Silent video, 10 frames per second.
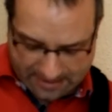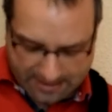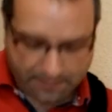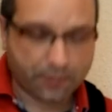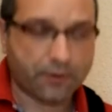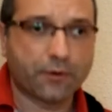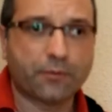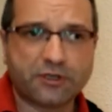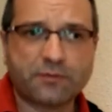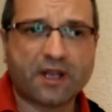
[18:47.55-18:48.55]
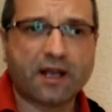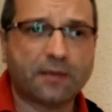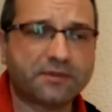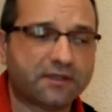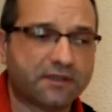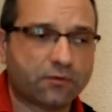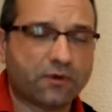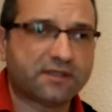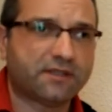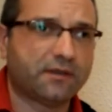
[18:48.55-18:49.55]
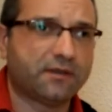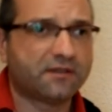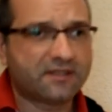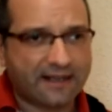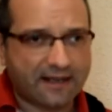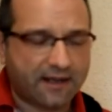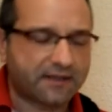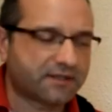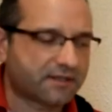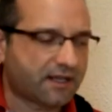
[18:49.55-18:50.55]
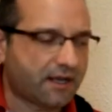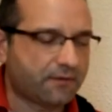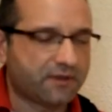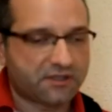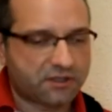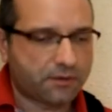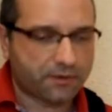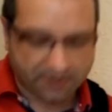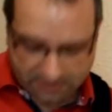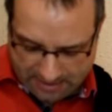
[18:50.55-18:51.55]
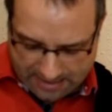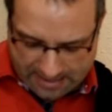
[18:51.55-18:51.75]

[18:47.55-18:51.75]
and the bridge pickups, this was the Stratocaster sound in series.